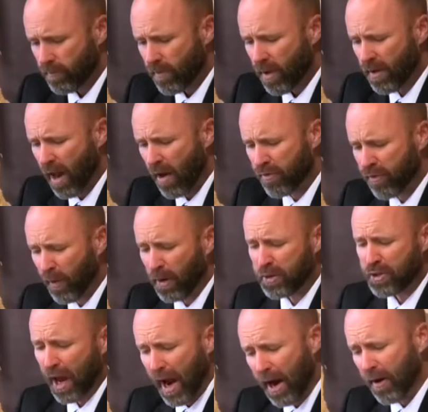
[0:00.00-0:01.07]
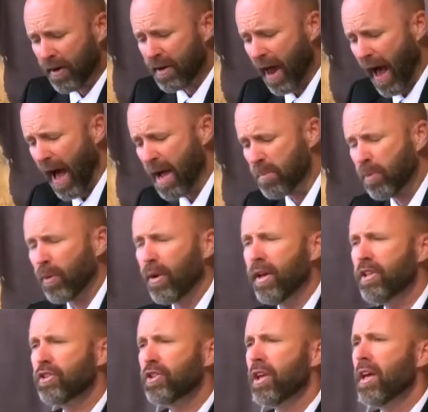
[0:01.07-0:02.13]
Now, first, Aaron, the high
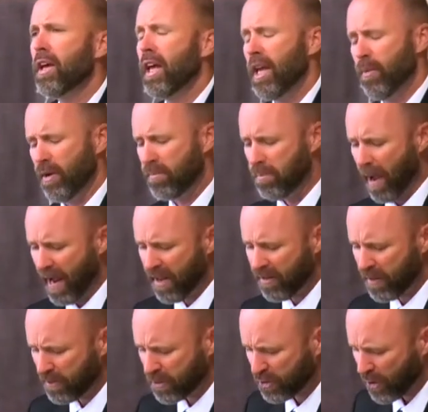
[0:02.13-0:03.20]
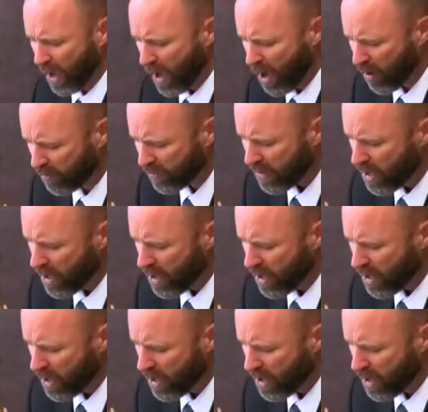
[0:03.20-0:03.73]
priest, he would bathe himself,